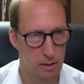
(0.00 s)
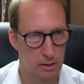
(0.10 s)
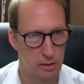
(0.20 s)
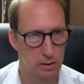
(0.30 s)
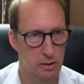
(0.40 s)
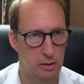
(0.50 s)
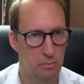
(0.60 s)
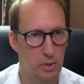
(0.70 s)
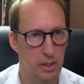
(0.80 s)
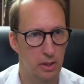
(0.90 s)
should
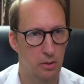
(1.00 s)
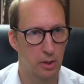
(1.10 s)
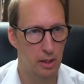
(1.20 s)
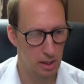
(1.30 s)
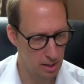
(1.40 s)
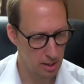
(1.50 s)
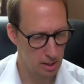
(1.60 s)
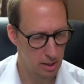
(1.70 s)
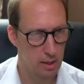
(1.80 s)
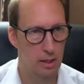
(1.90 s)
be okay.
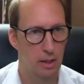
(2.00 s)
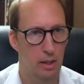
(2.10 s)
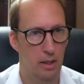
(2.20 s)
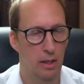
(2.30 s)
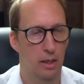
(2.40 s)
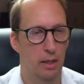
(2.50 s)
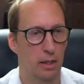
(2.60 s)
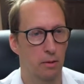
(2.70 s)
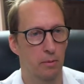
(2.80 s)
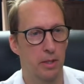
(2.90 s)
And then
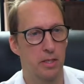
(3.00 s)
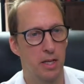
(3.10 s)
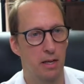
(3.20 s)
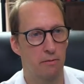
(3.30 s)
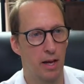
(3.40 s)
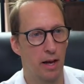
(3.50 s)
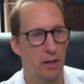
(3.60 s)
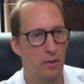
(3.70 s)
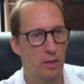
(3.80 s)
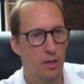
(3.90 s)
I'm going to save that.
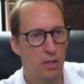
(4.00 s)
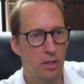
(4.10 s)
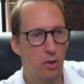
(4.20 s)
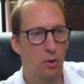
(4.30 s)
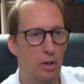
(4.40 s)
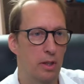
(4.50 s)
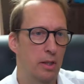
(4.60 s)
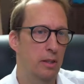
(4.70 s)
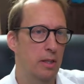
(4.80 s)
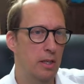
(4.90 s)
So
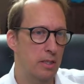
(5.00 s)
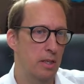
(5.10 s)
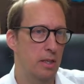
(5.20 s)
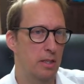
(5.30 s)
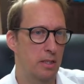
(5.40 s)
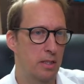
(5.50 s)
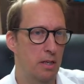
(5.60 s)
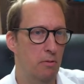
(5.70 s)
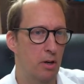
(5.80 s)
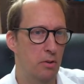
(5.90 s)
this
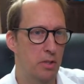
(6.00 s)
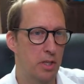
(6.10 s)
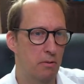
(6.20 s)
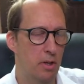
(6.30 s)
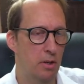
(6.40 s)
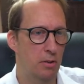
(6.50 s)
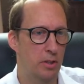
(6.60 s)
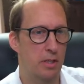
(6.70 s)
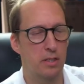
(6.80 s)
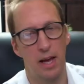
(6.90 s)
0, 0,
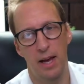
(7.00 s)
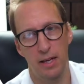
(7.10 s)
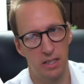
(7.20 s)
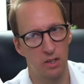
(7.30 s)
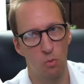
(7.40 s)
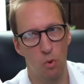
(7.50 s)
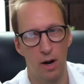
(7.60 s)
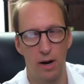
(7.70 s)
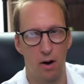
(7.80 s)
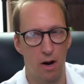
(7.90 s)
this is the X and
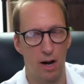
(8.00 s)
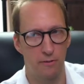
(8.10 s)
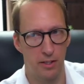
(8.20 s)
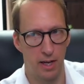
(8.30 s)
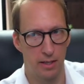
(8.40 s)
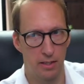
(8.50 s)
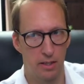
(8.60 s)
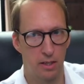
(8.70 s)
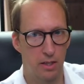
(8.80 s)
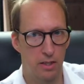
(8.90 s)
Y offsets.
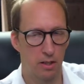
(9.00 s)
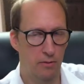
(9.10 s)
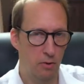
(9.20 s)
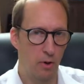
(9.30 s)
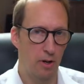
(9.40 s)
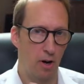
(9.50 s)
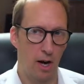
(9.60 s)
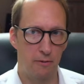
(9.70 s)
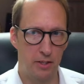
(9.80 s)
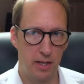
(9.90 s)
So if you want to
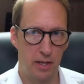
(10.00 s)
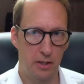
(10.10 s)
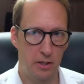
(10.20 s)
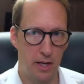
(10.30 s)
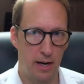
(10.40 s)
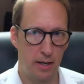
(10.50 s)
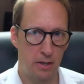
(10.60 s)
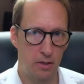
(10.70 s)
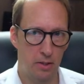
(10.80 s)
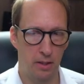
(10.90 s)
offset your
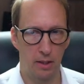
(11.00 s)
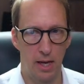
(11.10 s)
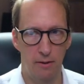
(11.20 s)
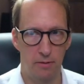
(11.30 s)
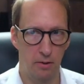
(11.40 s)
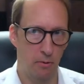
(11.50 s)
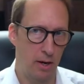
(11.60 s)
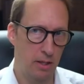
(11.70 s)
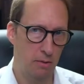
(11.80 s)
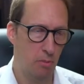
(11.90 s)
shadow to the left, the
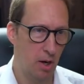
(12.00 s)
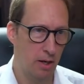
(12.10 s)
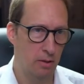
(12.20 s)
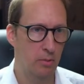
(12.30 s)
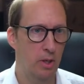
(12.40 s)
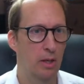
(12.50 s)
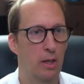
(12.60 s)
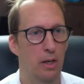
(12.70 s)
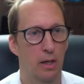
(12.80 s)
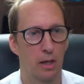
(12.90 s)
right, the bottom,
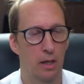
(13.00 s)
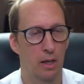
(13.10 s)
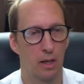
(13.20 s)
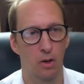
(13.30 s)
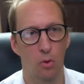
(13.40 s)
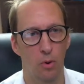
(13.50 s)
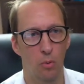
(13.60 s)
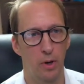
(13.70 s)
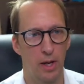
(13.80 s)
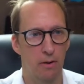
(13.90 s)
or
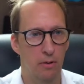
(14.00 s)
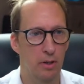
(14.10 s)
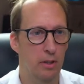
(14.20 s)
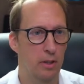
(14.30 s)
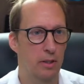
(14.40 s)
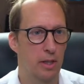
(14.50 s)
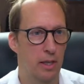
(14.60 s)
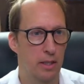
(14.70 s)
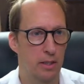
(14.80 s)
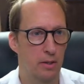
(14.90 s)
whatever,
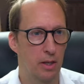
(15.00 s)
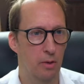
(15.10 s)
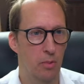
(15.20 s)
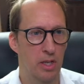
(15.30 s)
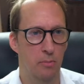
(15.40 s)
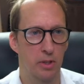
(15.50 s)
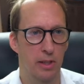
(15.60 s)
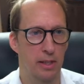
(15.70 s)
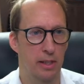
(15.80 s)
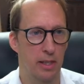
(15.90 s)
then you're going to
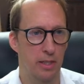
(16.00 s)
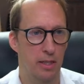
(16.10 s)
manipulate these.